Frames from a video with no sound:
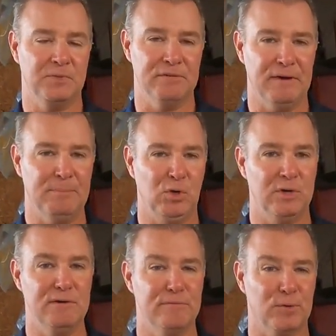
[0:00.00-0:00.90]
If I'm
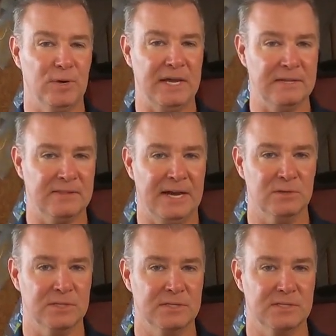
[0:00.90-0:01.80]
looking for 8
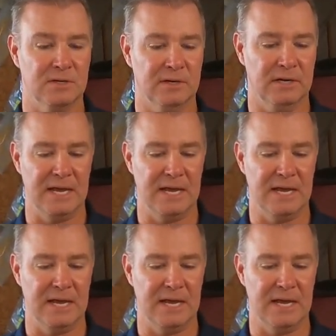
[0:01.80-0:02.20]
thousandths on